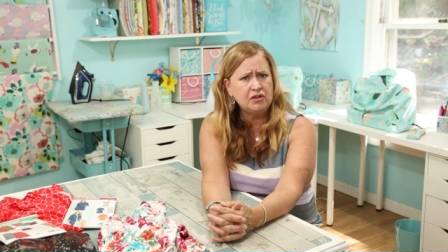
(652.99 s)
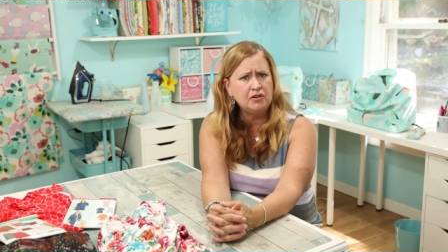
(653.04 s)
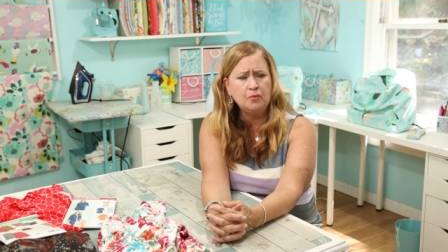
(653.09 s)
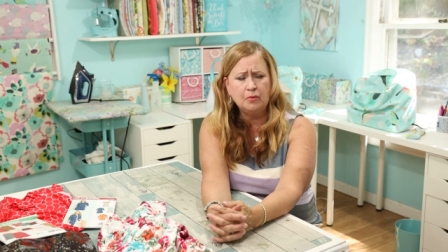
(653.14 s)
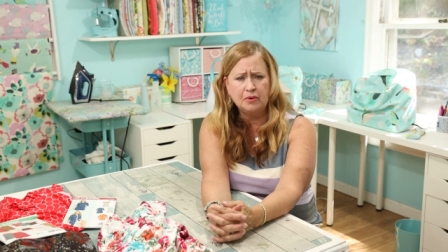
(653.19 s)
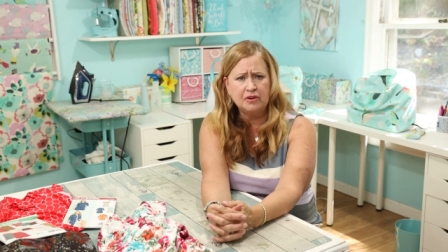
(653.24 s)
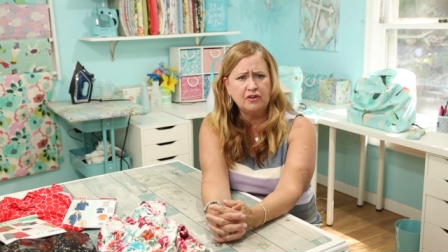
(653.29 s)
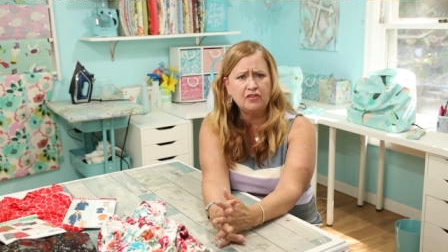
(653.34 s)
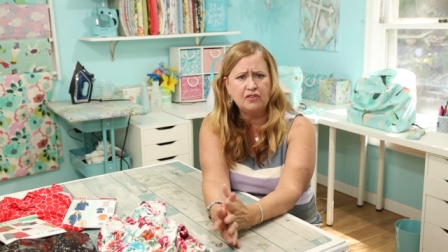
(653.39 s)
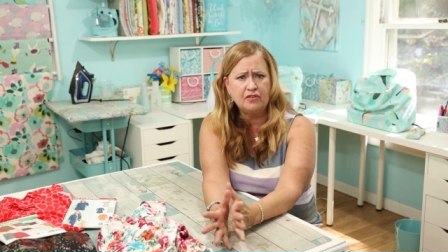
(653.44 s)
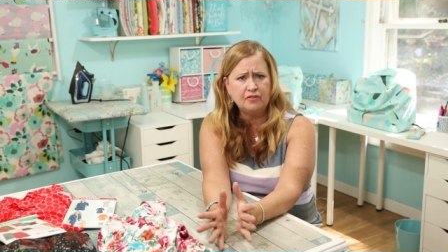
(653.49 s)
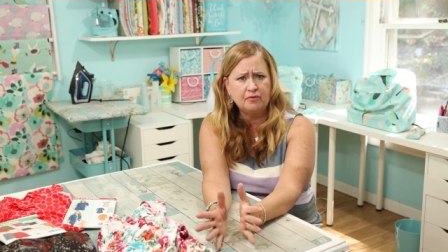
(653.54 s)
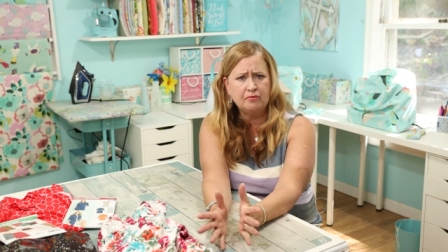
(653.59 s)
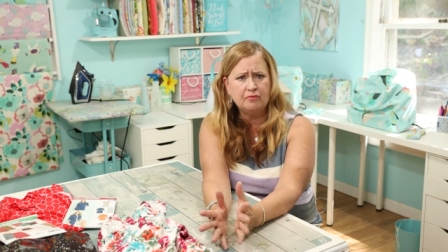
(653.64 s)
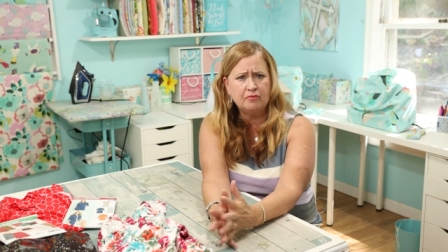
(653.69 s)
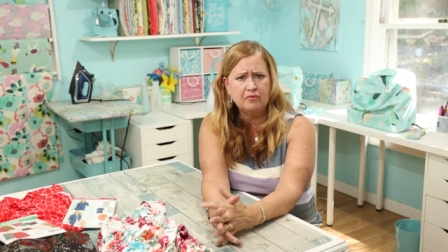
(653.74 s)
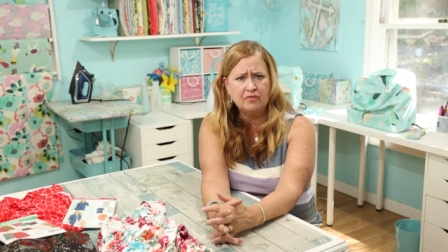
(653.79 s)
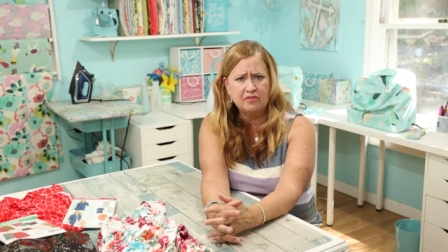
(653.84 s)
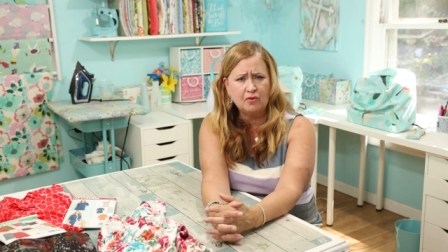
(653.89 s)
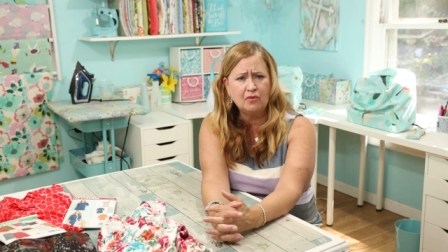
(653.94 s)
You want to
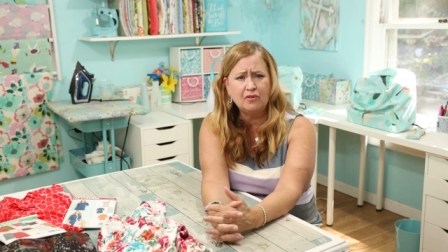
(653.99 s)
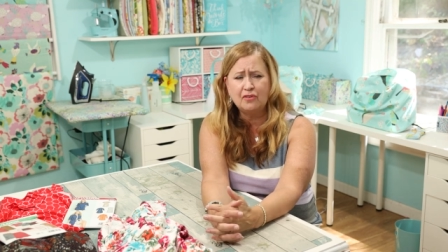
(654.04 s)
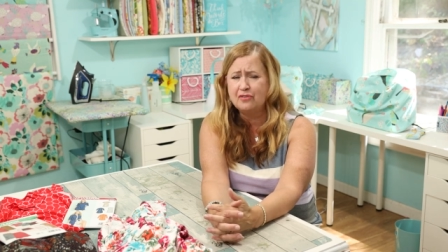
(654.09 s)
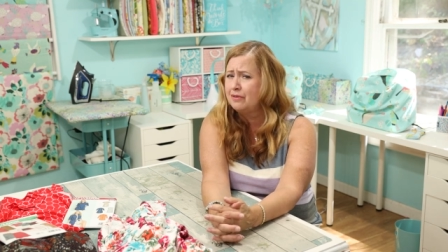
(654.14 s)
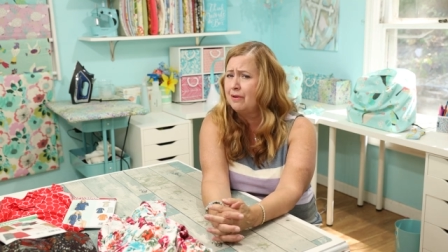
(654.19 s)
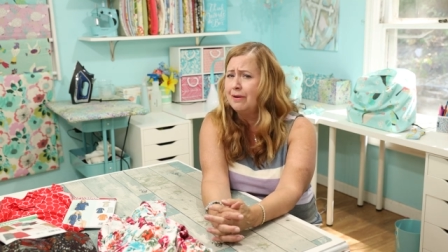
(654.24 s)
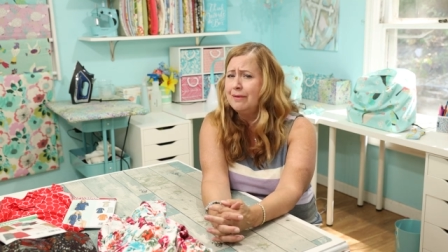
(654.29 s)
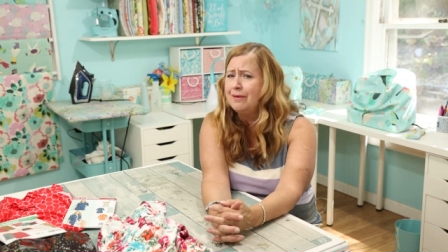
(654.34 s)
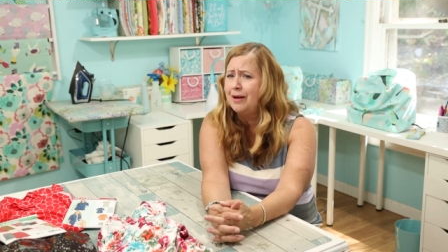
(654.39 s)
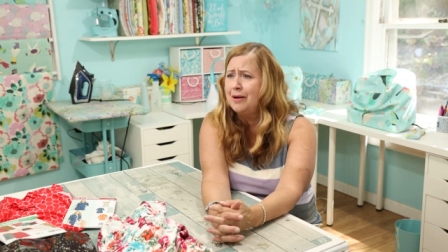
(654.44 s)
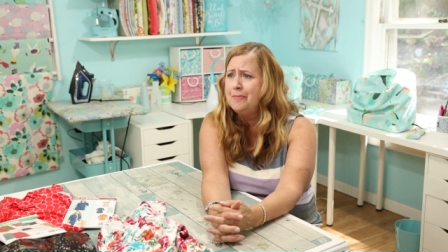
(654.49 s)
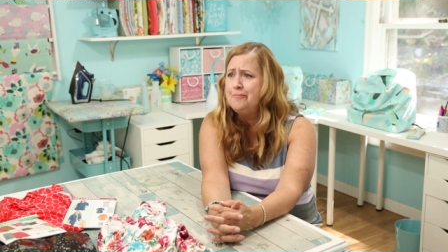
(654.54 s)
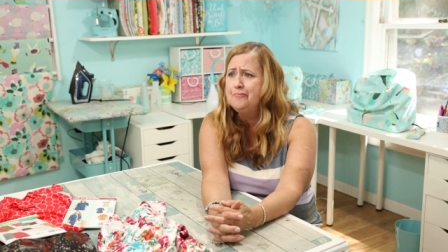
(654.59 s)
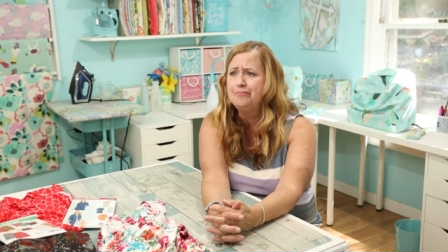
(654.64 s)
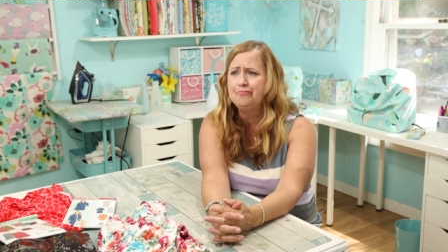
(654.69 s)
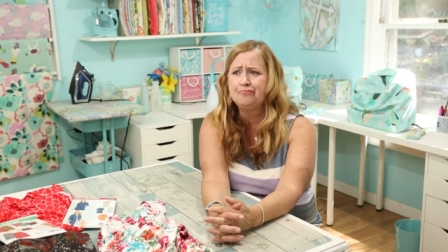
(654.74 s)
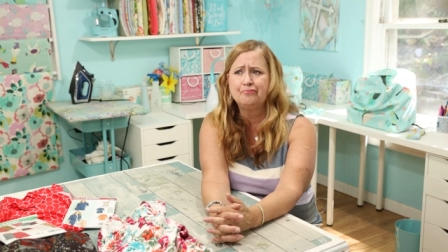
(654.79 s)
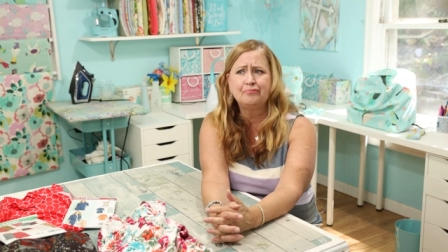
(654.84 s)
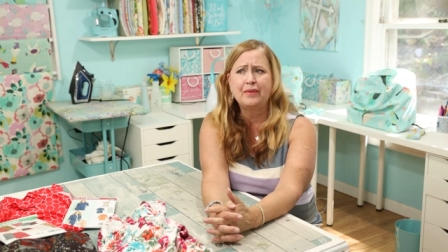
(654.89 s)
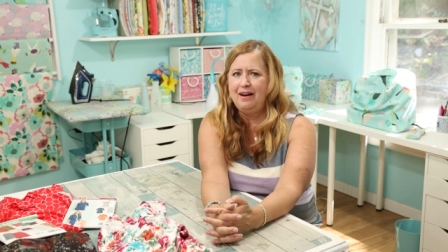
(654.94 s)
just sort of stock up?